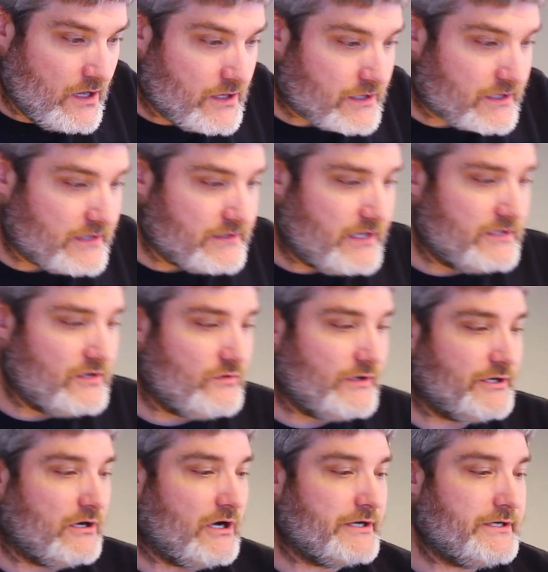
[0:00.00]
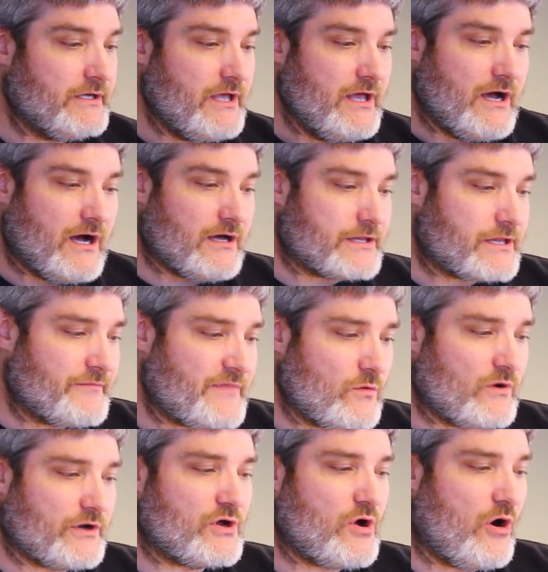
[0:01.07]
So continuing on, uh, something I
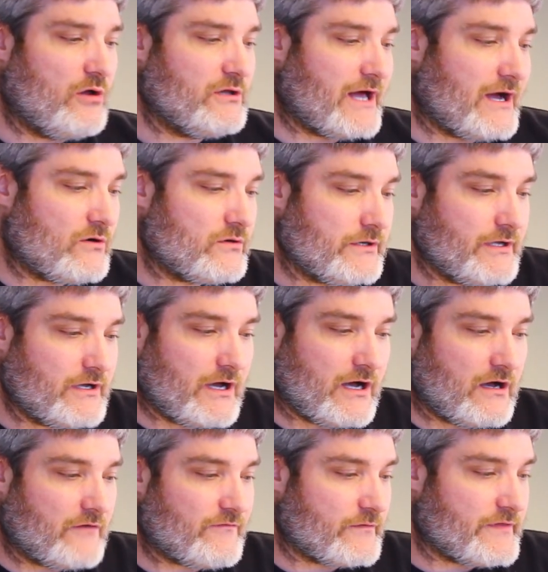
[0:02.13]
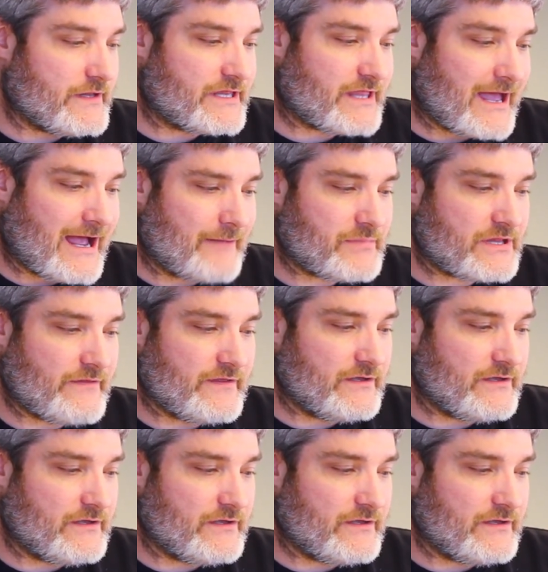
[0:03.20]
want to call out uh, for these gaps, the